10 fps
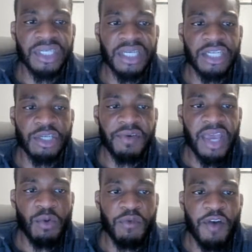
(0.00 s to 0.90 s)
just say to myself,
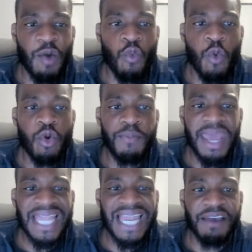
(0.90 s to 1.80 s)
okay, well, fine. What would
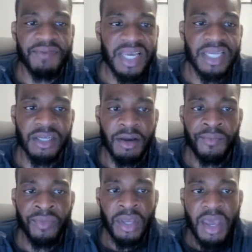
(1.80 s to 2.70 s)
make life easier?
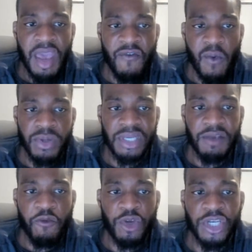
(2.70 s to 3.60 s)
If I was to
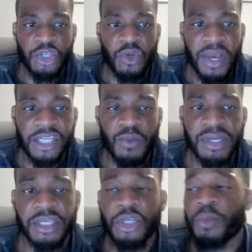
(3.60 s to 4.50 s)
differentiate 2x
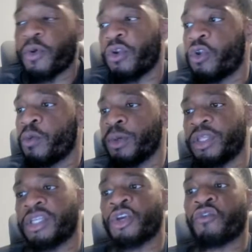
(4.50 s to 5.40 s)
squared, this is a
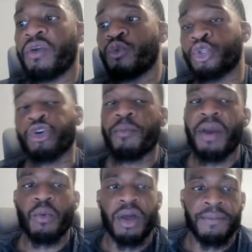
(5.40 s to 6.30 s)
polynomial, the degree will drop
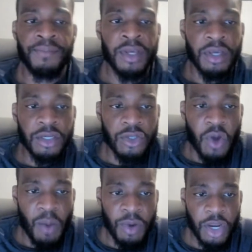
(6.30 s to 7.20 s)
by 1.
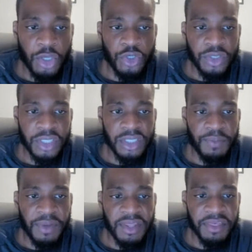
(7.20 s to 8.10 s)
So I'm going to choose this
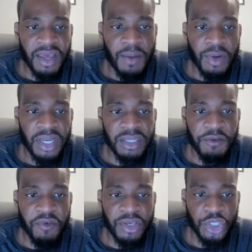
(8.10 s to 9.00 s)
to be the thing I'm going to
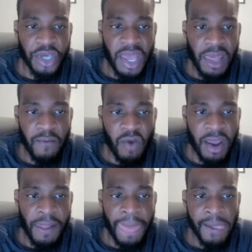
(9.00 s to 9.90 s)
differentiate,
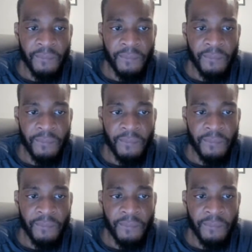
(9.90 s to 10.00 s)
right?